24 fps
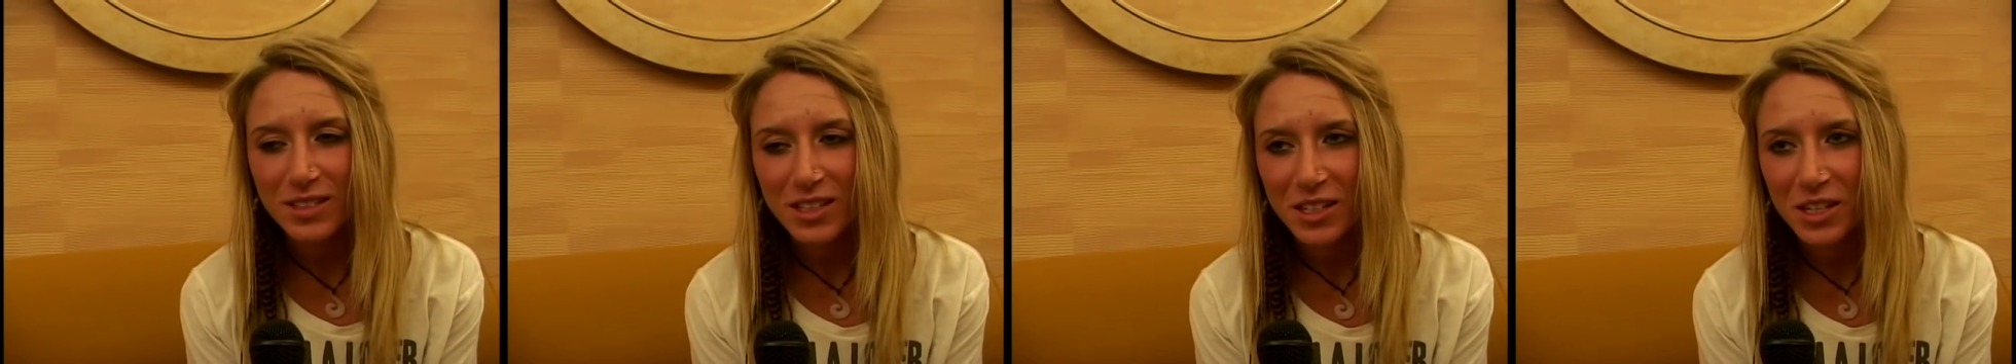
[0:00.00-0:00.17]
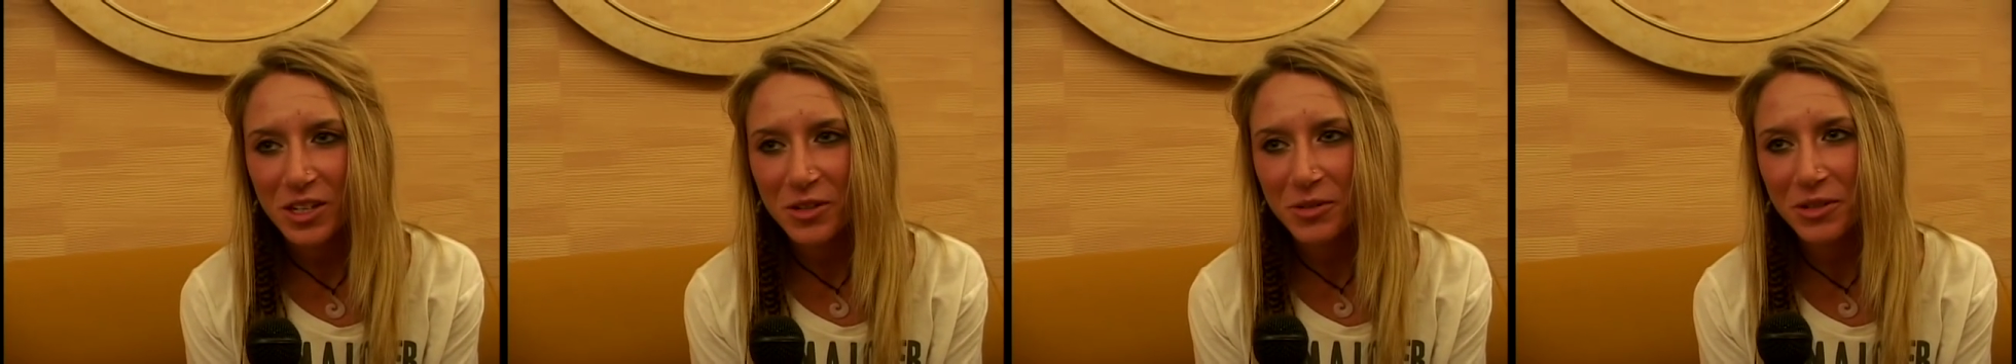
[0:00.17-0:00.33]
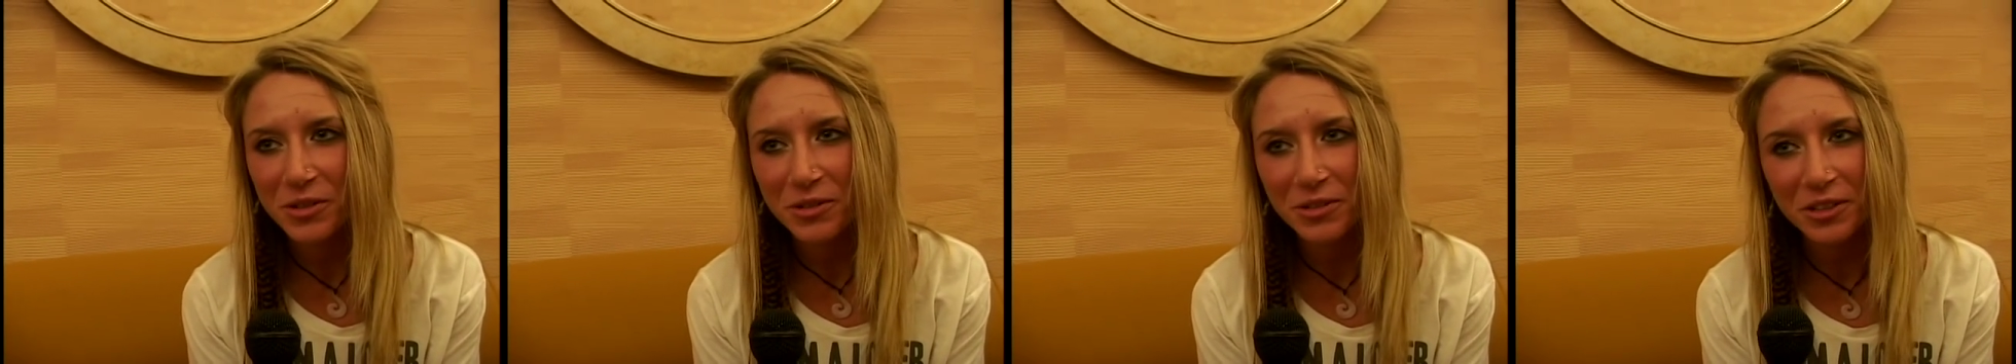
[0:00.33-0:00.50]

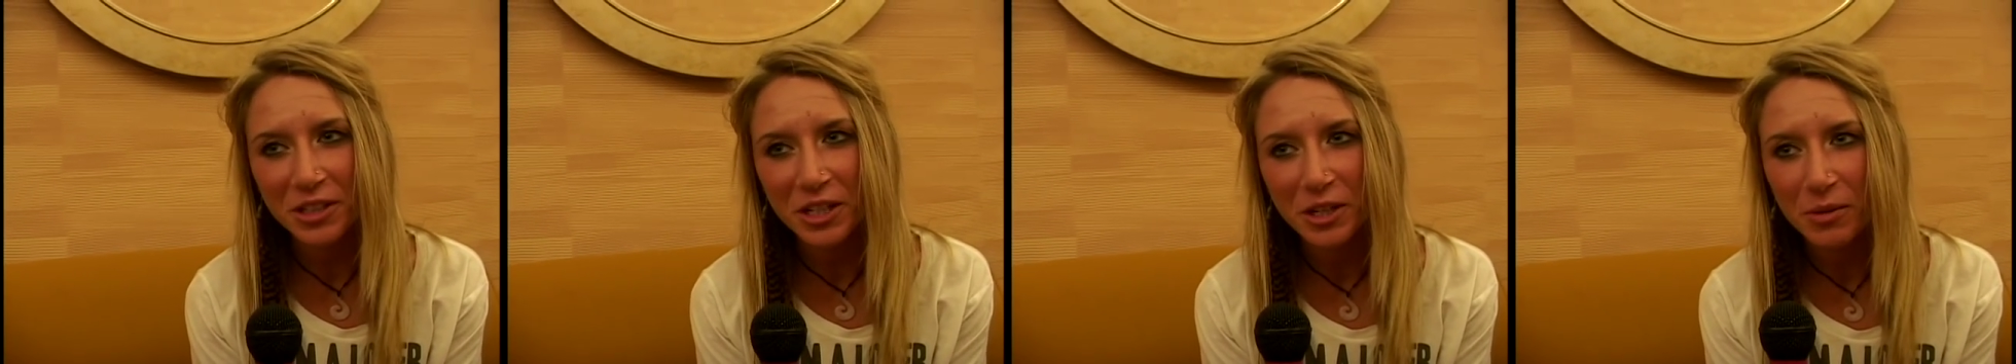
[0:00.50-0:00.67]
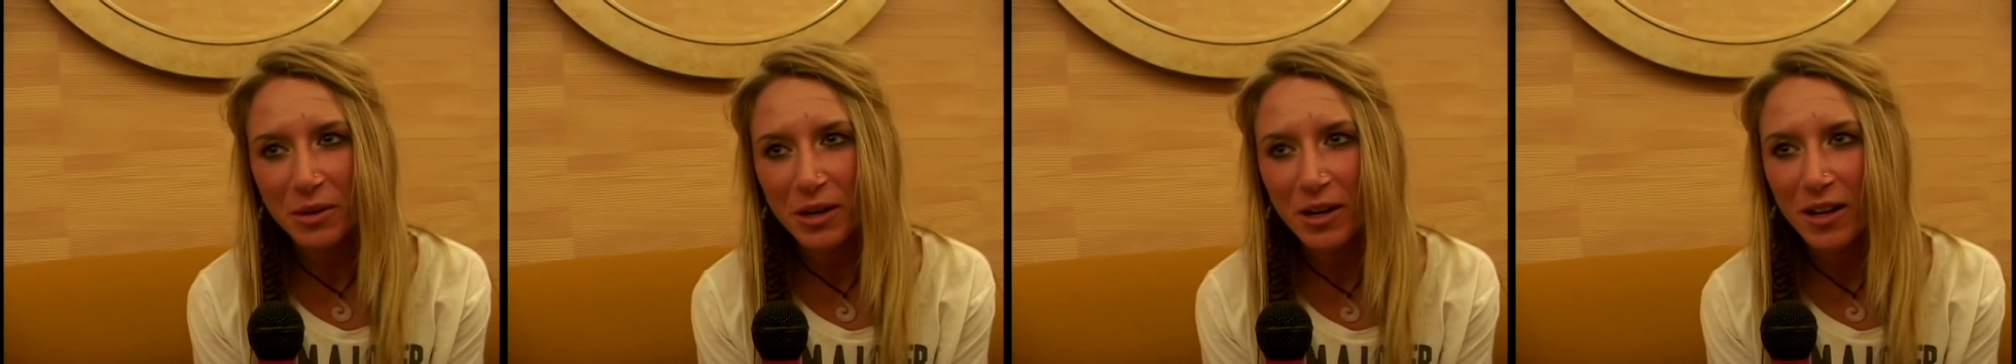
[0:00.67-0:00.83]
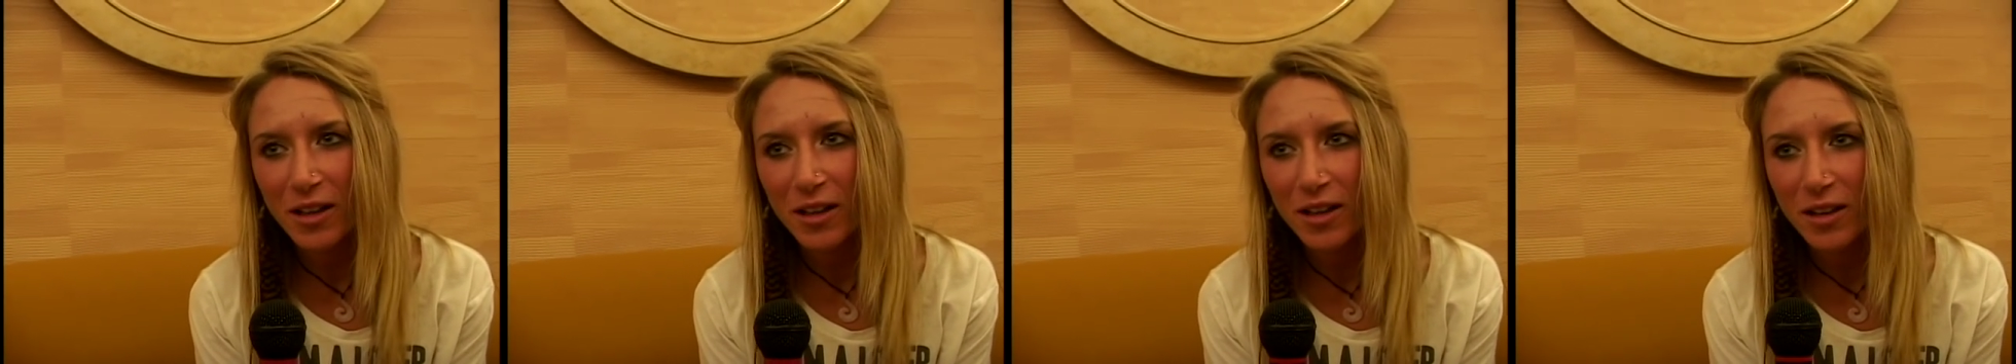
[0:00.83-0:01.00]
It went really
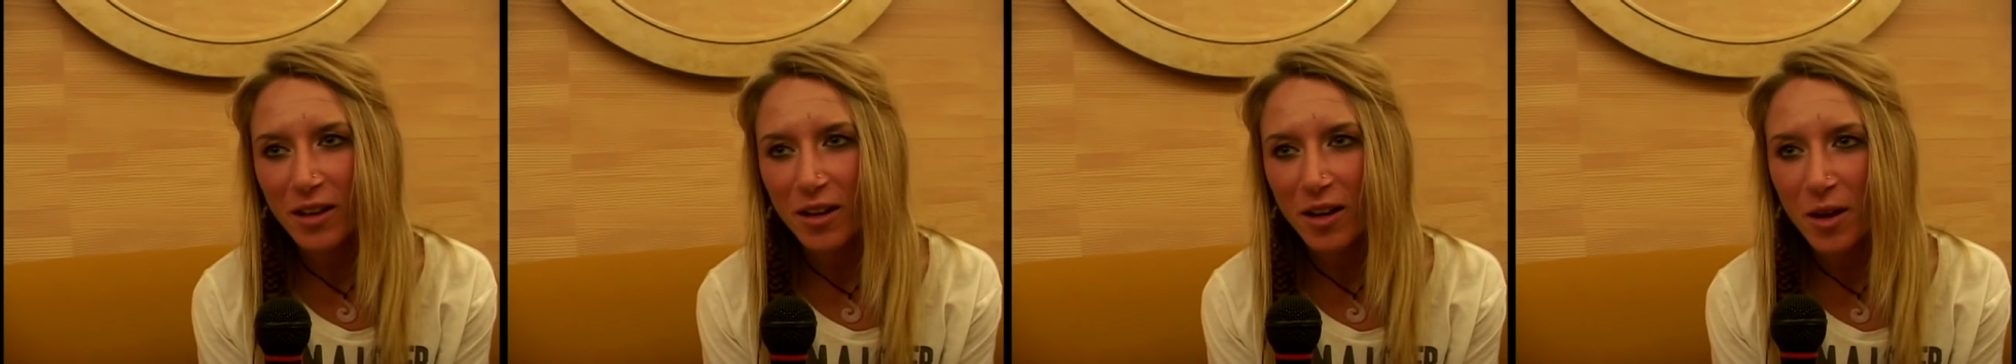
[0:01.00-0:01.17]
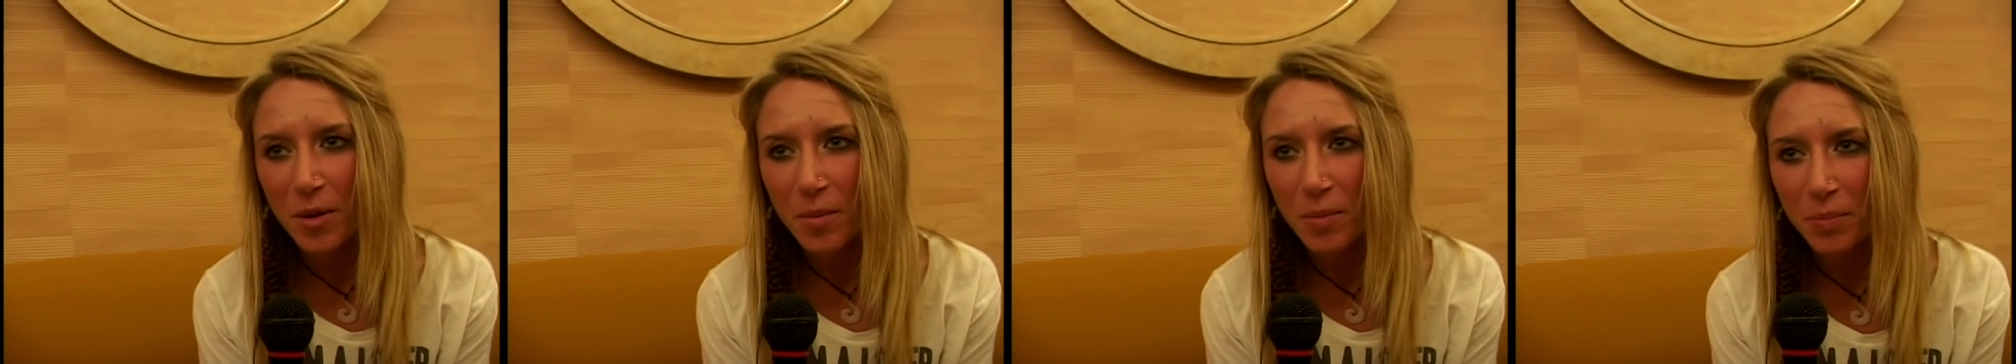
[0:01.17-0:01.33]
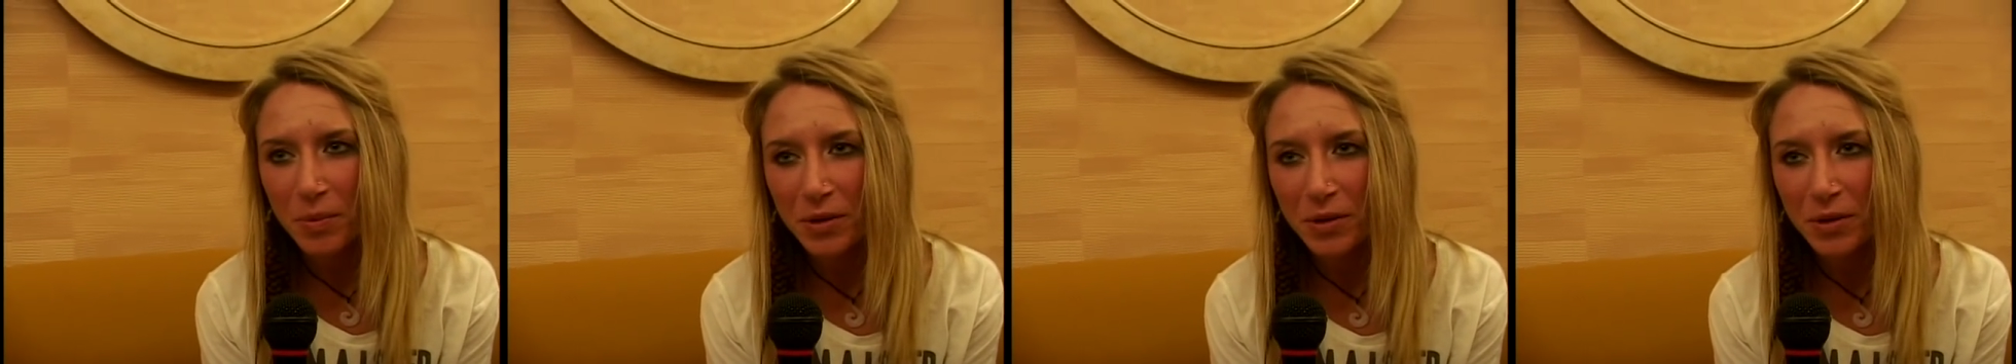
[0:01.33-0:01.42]
well,